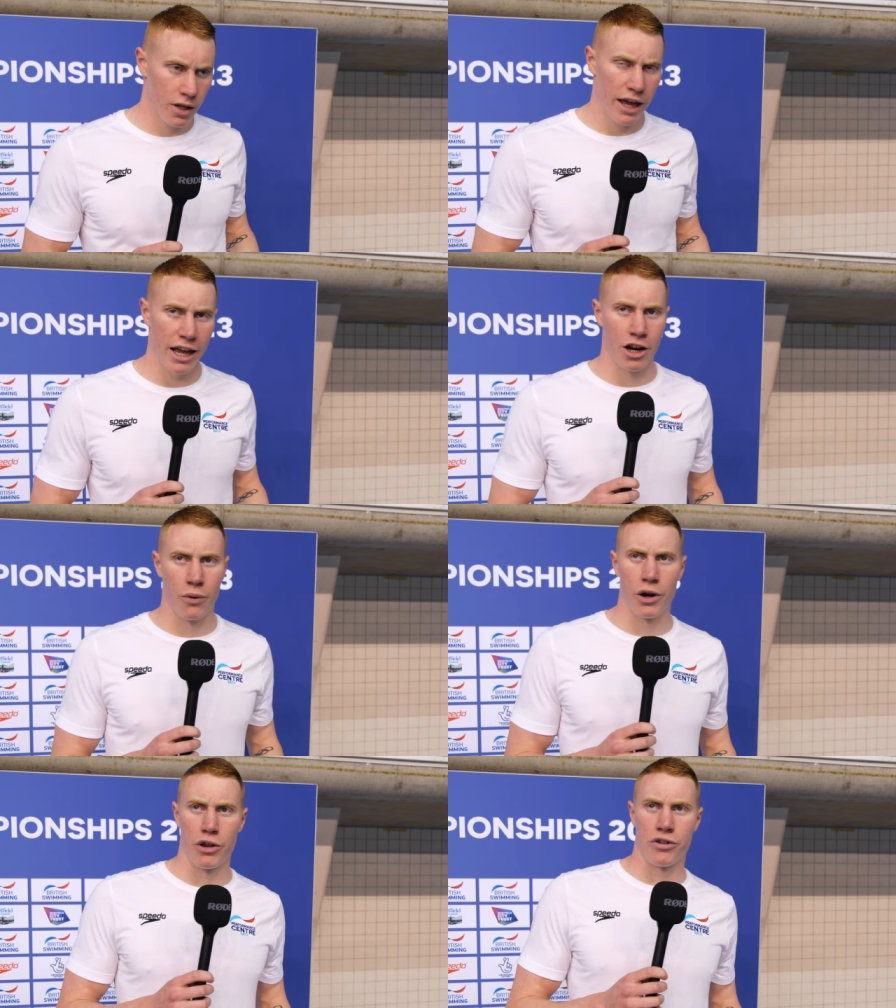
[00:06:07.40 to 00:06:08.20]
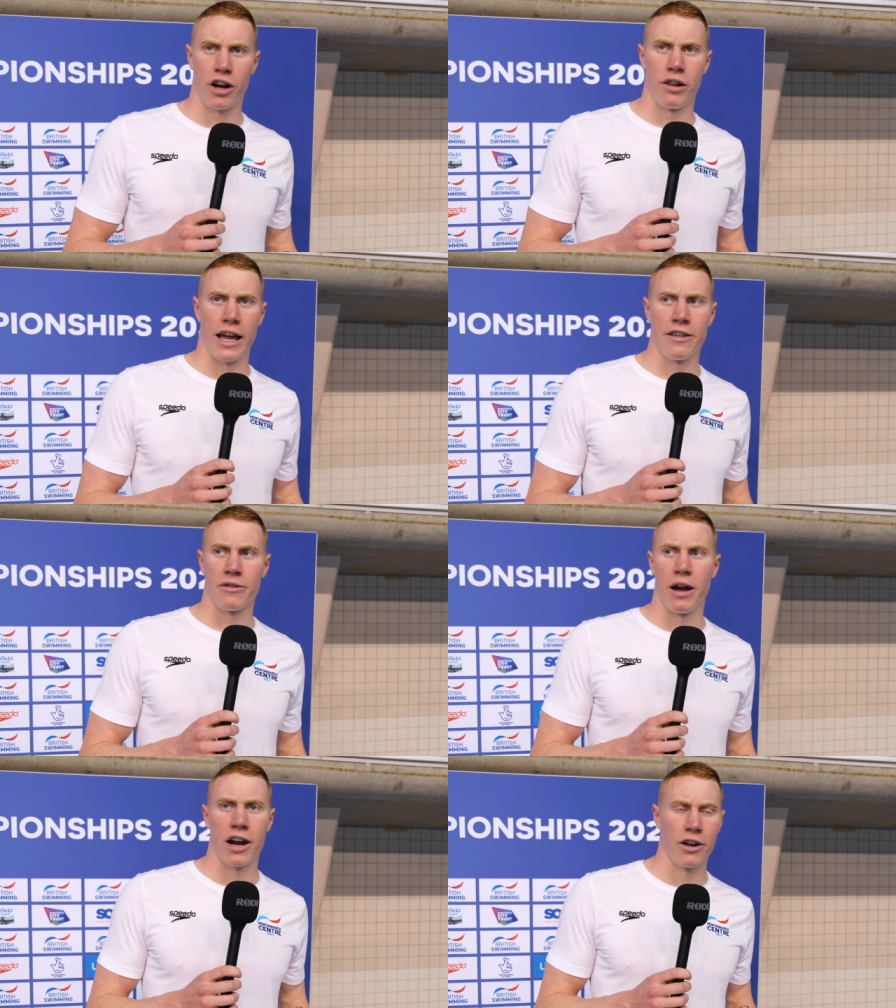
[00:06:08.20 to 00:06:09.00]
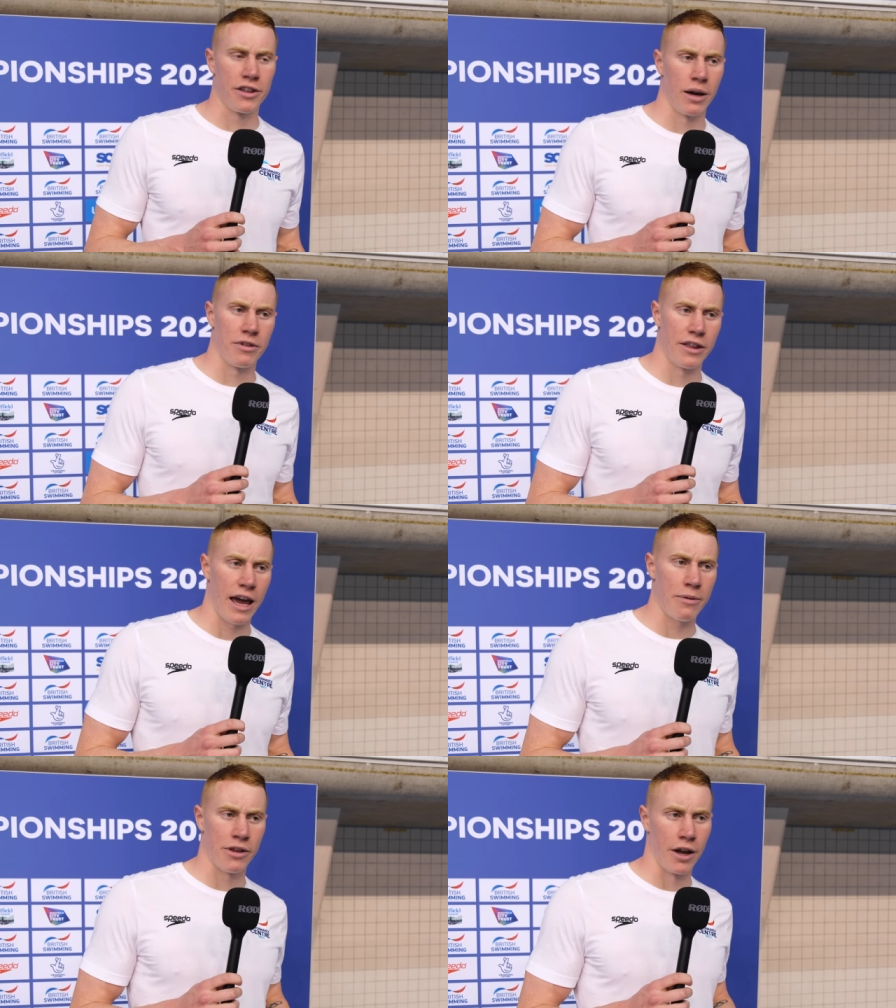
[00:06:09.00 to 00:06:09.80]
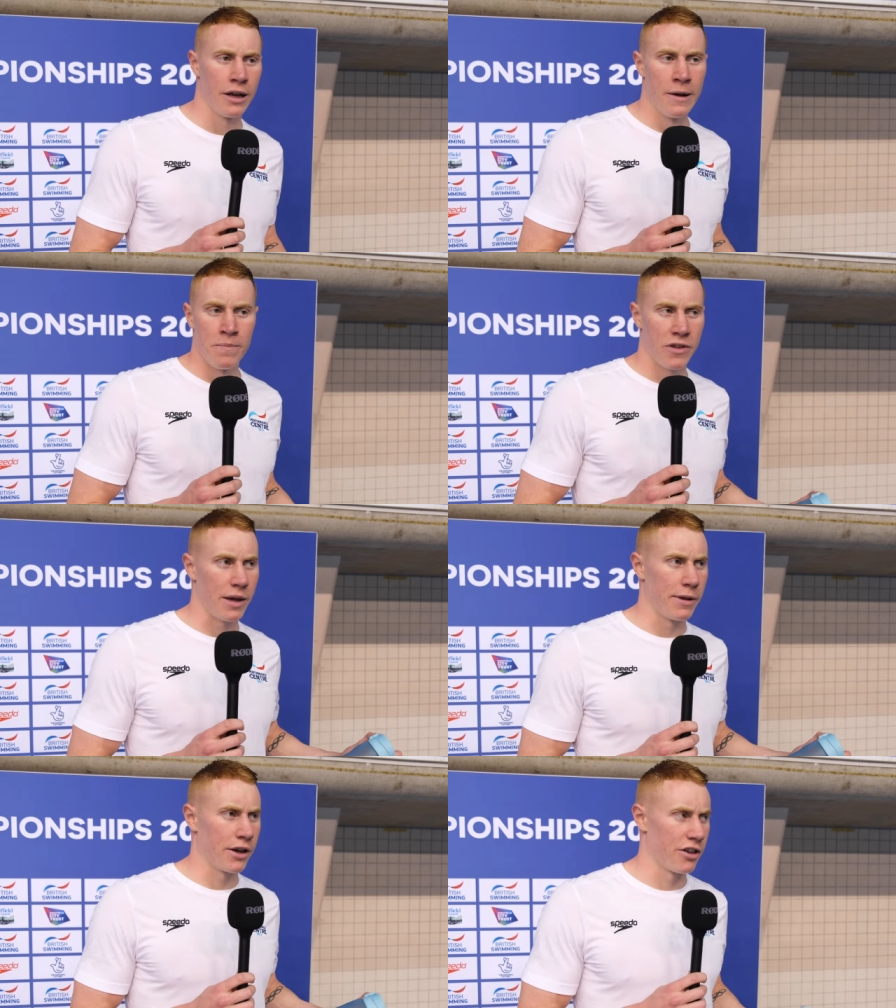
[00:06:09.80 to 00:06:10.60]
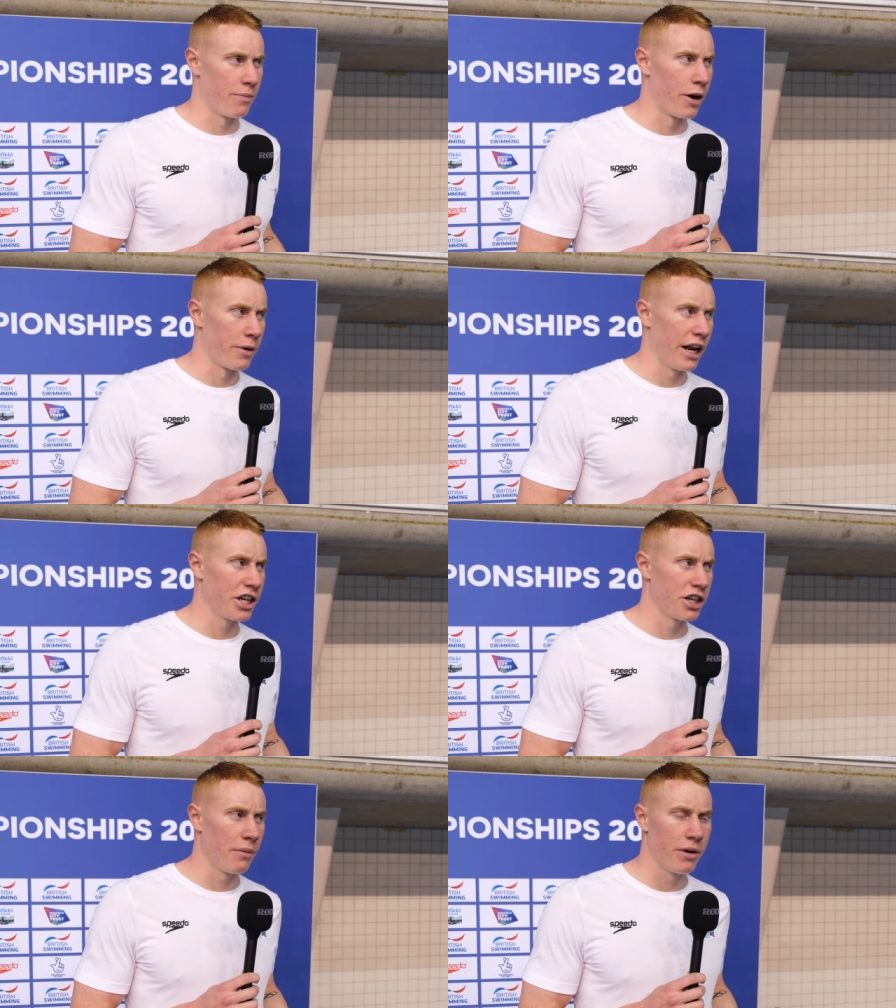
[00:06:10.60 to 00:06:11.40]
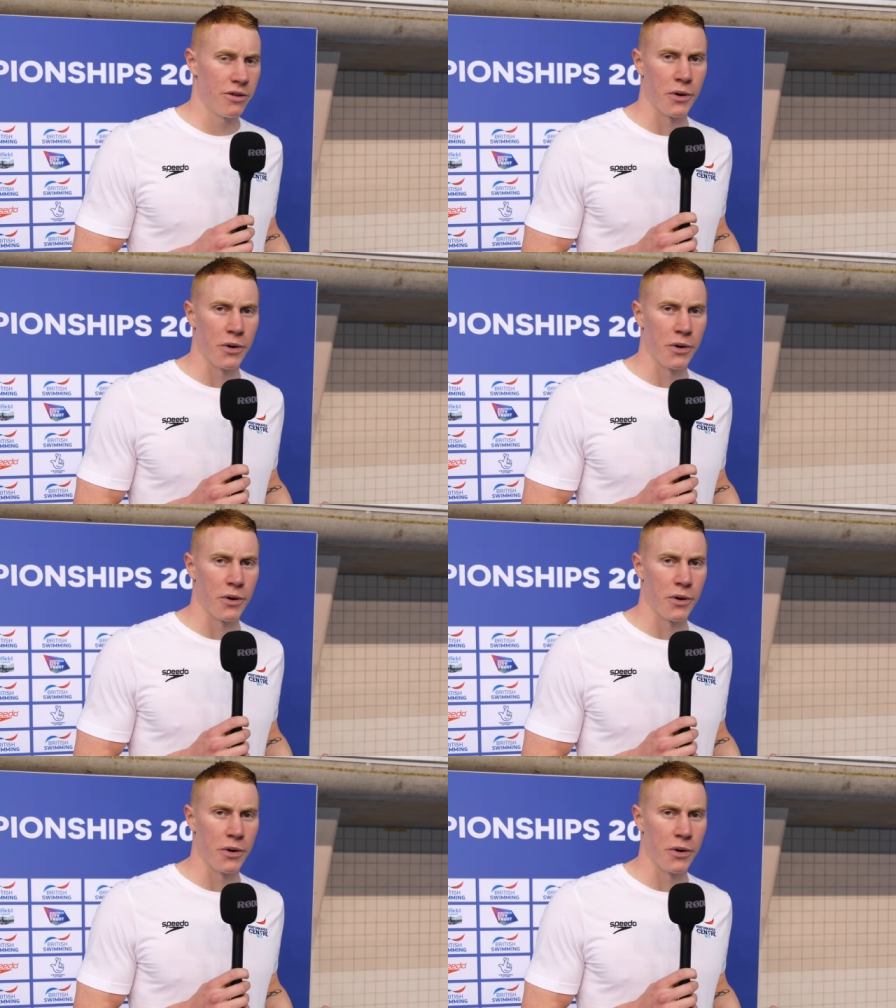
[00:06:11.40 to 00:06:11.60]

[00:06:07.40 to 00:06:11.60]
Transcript: Yeah, you know, we always struggle against America in terms of the depth, you know, simply because of the population numbers.